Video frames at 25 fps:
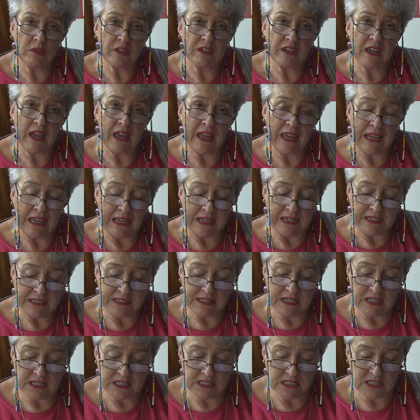that ached
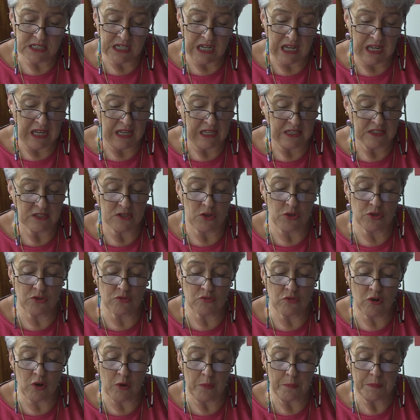his days,
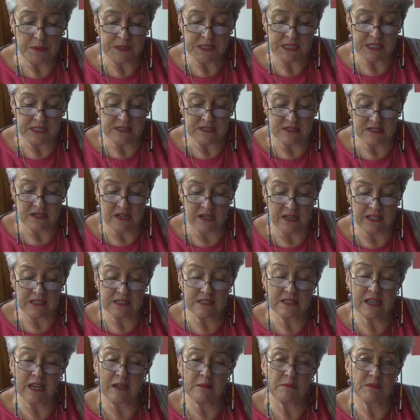throbbed his
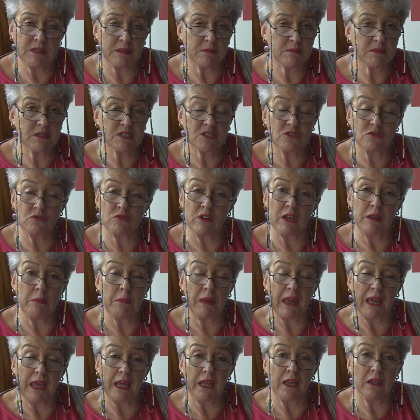nights, kept him
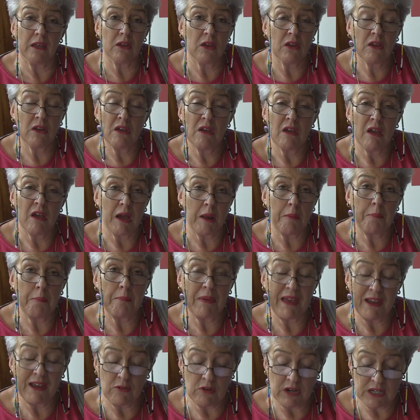screaming and
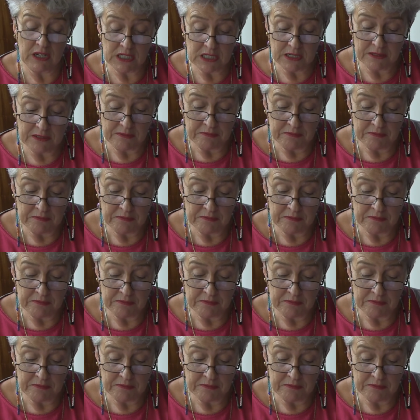buried.